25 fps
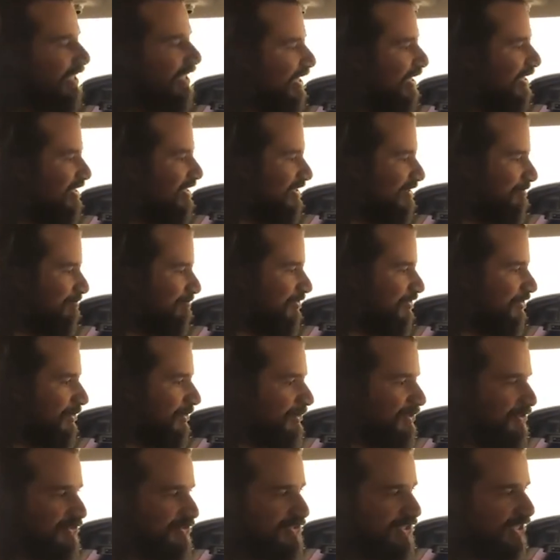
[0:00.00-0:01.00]
Um, so
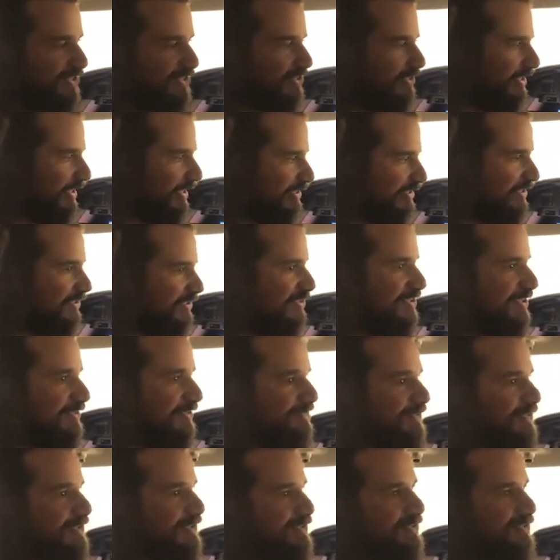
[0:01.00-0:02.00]
there's actually like less
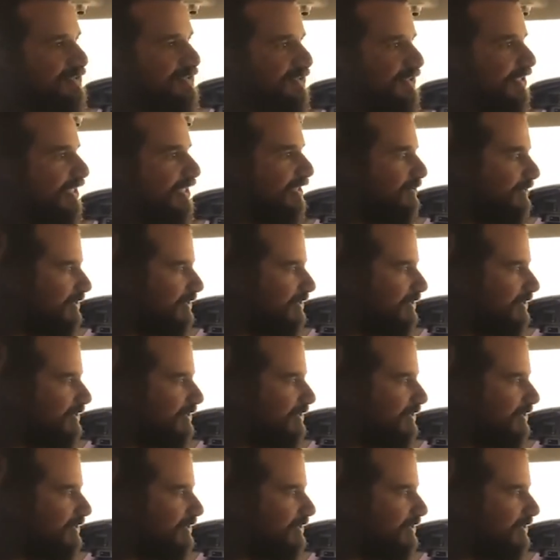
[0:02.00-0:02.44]
stuff there. There's a lot of